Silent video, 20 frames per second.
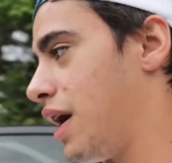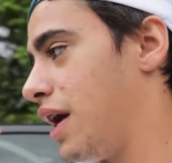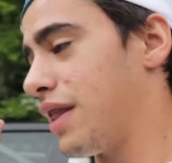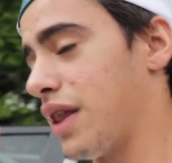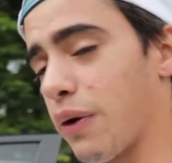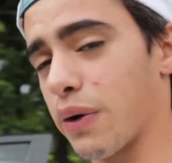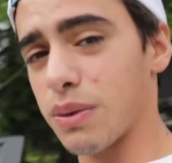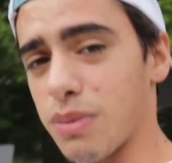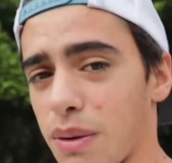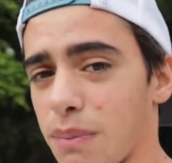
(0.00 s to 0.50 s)
that
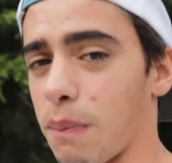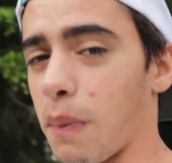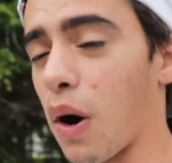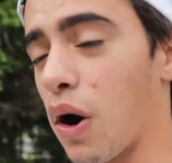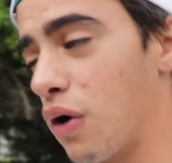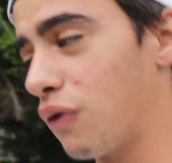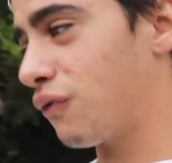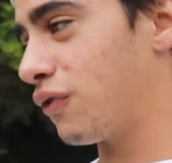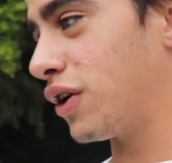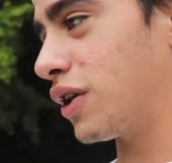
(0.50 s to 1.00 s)
would have been
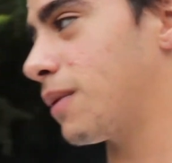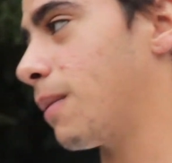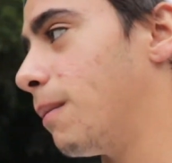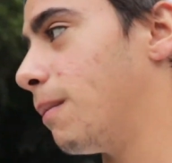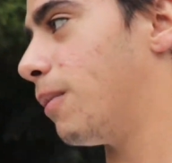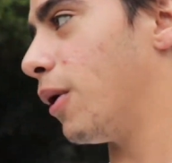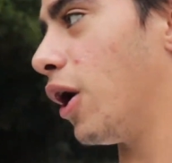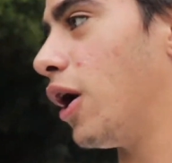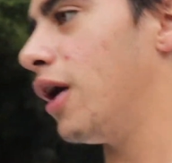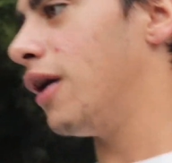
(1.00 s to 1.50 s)
perfect.
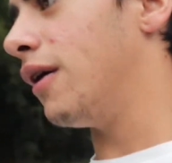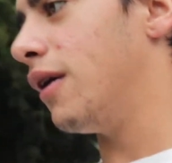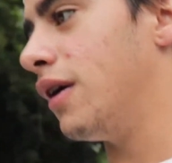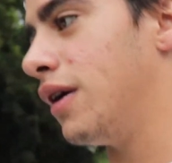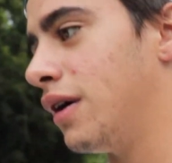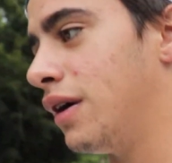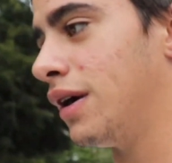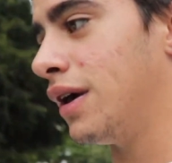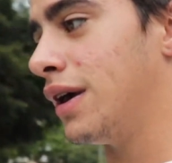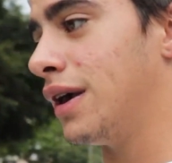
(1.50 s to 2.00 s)
But
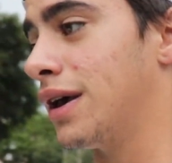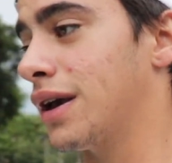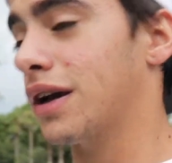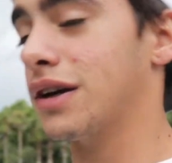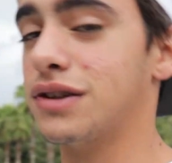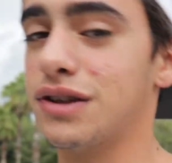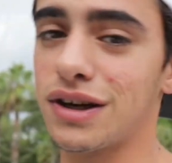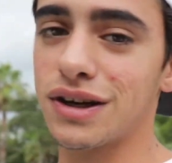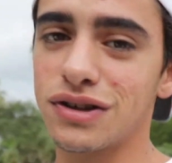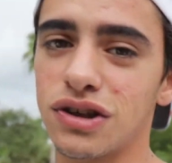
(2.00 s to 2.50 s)

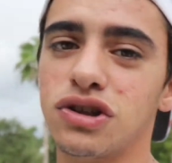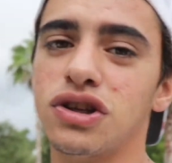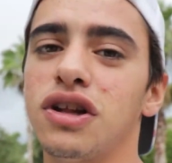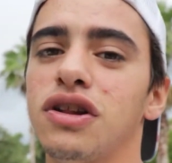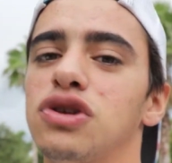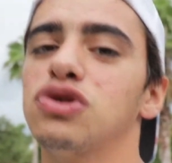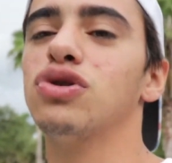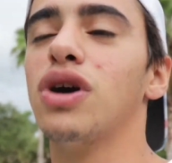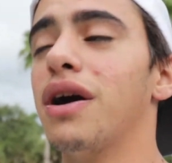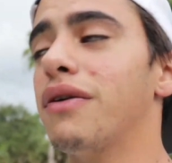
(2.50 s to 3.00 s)
because it is a daily
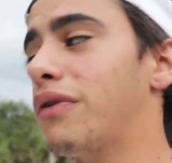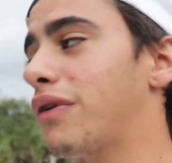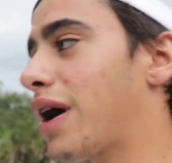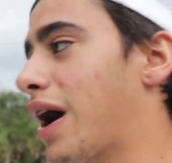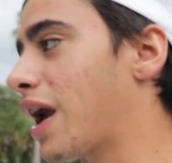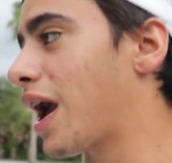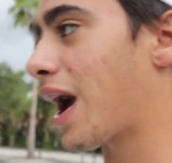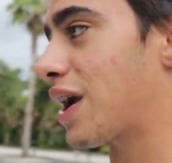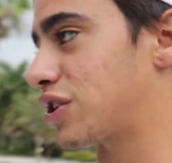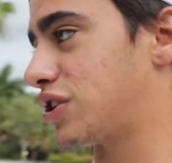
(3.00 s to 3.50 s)
driver, I
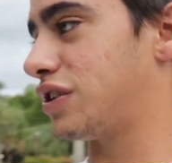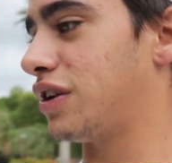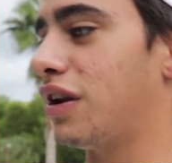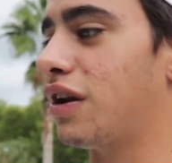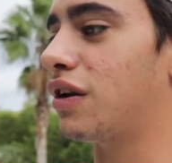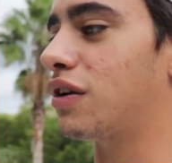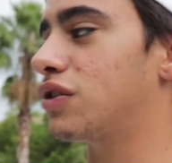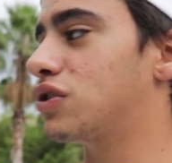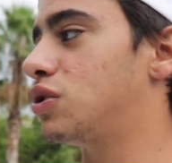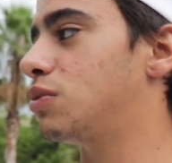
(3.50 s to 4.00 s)
actually
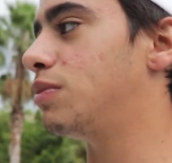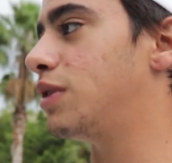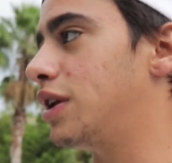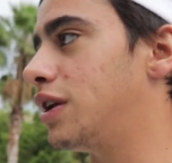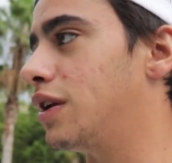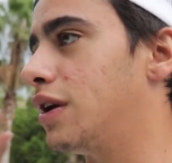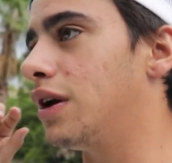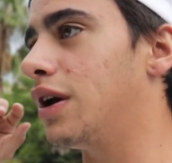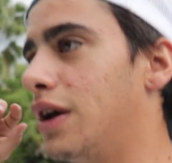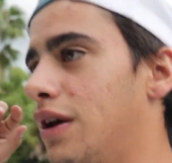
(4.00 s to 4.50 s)
needed it to be
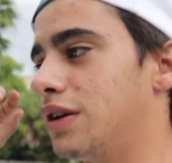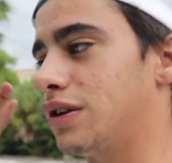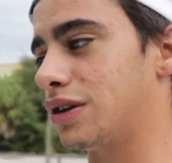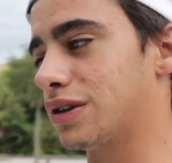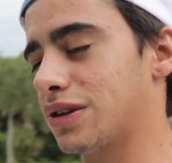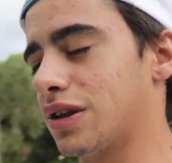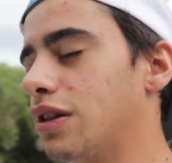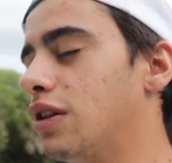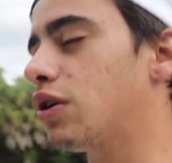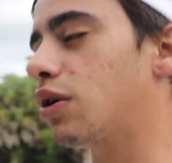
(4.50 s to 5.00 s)

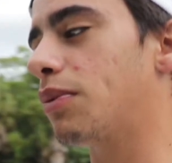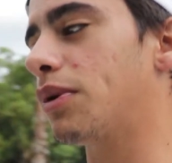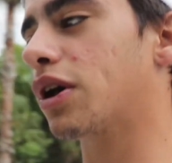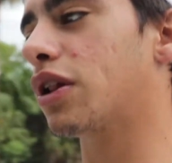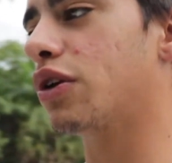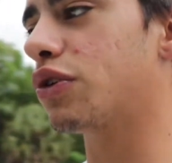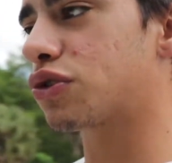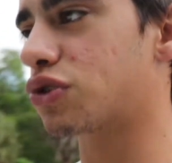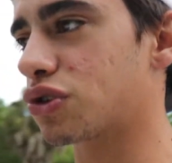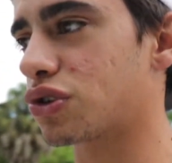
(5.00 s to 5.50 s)
just a little bit
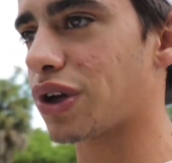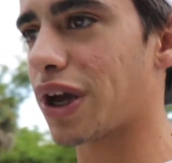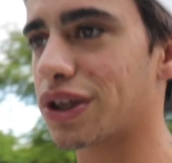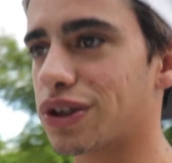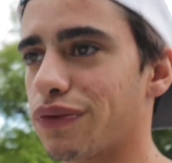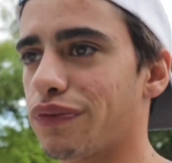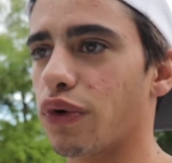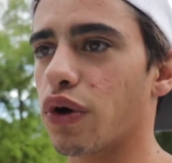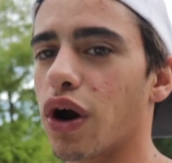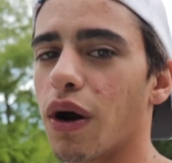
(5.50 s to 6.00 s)
closer to
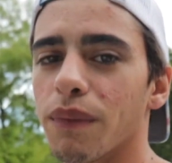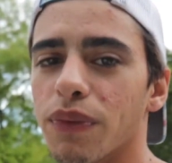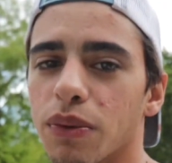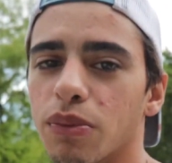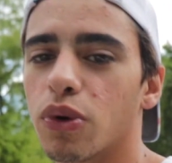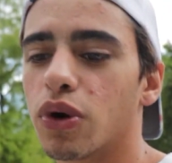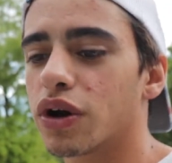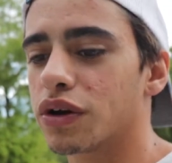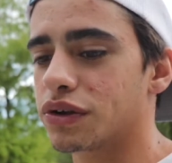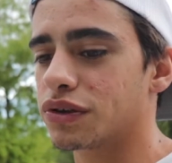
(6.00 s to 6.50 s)
actually feel
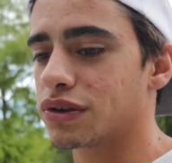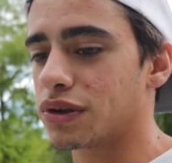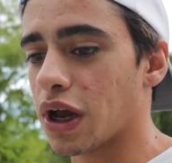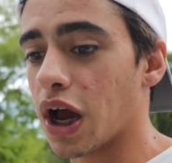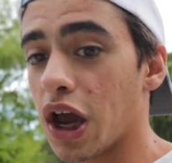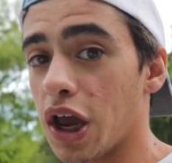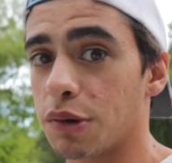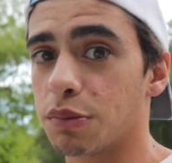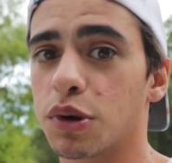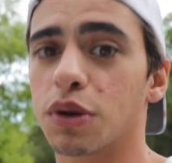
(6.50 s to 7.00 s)
comfortable, because
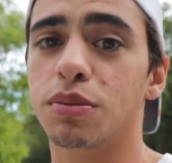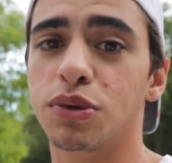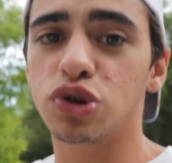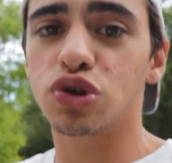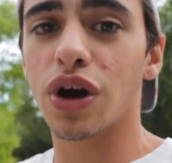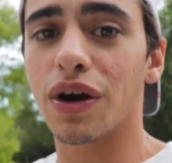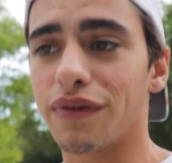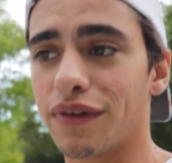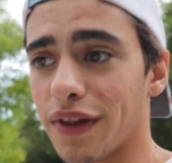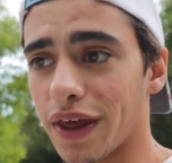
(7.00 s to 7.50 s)
I am going to be
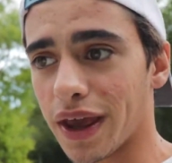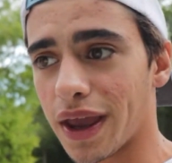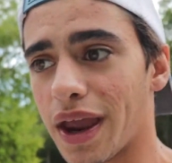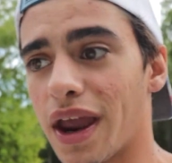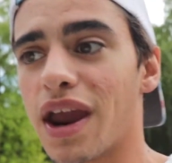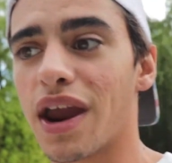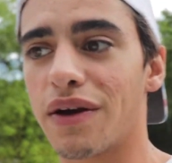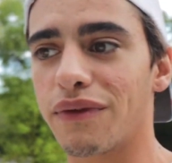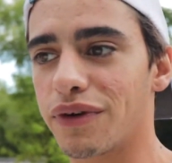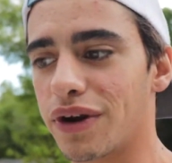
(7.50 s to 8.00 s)
driving like
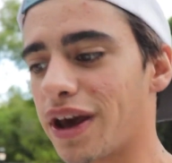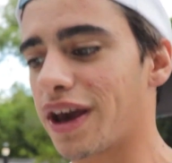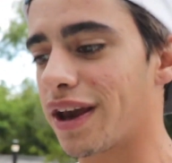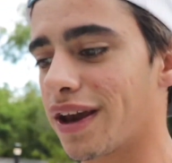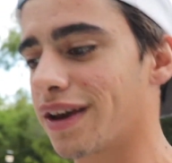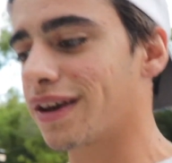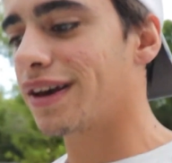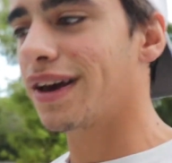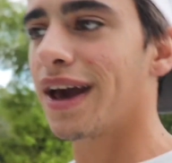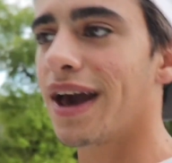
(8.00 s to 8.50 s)
every day,
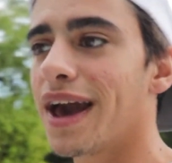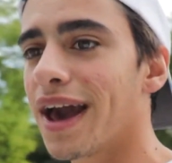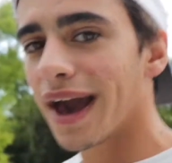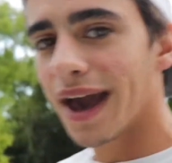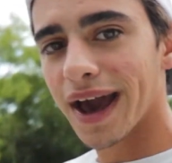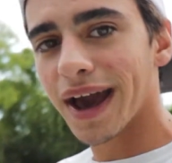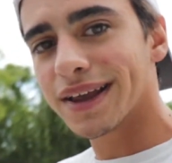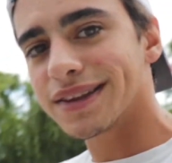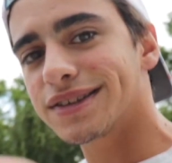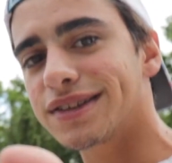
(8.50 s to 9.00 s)

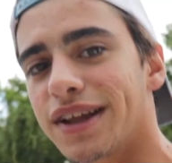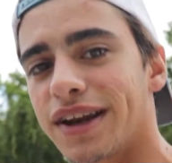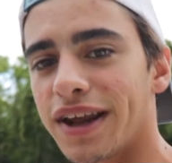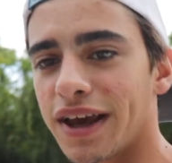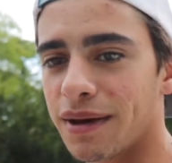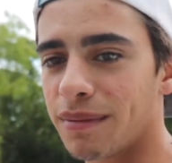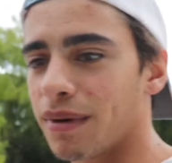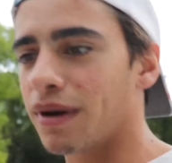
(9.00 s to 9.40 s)
hence the name.